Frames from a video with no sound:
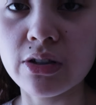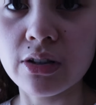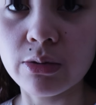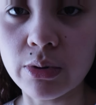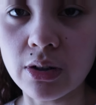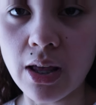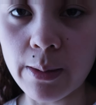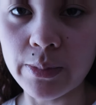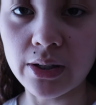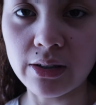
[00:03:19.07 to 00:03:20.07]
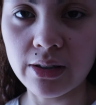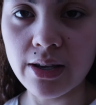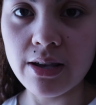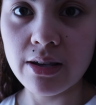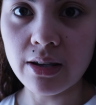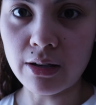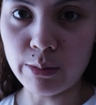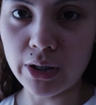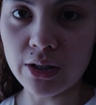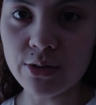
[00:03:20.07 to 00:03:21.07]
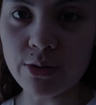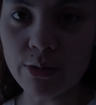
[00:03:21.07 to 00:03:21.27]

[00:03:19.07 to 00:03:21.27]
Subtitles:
that will happen in me, so